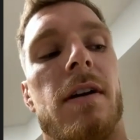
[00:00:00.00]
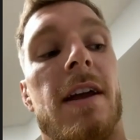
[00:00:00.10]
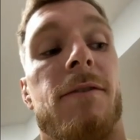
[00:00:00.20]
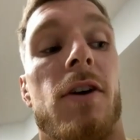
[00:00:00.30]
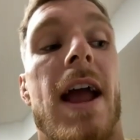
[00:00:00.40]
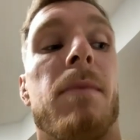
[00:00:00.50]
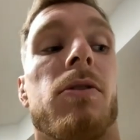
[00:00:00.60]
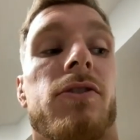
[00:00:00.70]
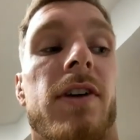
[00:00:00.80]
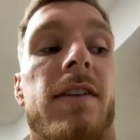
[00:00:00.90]
if you're able
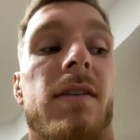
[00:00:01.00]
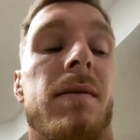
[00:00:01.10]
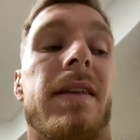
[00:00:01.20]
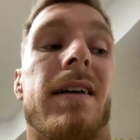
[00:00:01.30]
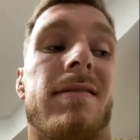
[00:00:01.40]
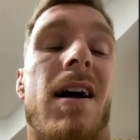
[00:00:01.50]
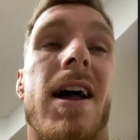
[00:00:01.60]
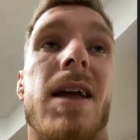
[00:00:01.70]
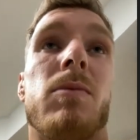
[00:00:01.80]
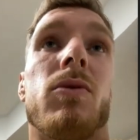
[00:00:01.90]
to train somebody that's
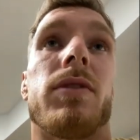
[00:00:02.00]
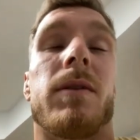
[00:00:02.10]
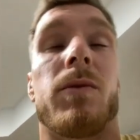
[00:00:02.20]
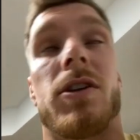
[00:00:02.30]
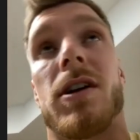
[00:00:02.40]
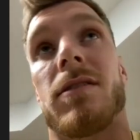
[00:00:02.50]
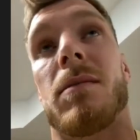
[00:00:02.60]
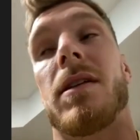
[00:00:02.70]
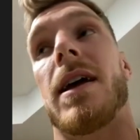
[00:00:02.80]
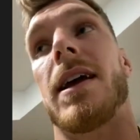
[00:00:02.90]
not able, then when you get
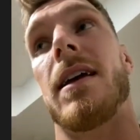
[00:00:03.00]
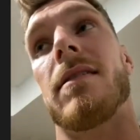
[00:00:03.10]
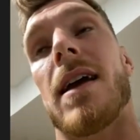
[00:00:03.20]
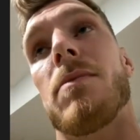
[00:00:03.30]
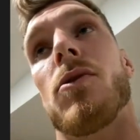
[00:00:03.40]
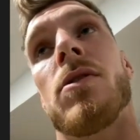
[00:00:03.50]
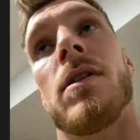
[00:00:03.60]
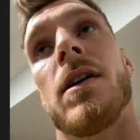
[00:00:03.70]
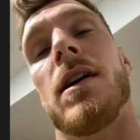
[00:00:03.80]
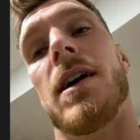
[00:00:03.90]
somebody that is able,
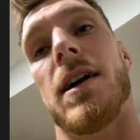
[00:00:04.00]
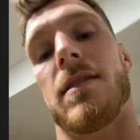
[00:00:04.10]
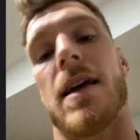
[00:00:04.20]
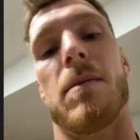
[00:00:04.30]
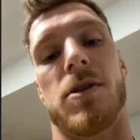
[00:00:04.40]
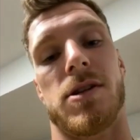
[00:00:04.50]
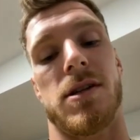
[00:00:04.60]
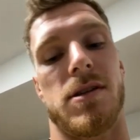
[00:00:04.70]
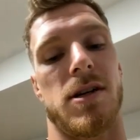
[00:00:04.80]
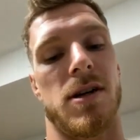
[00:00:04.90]
it's that much
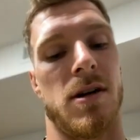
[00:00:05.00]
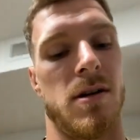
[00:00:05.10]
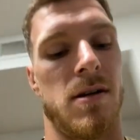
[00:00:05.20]
easier.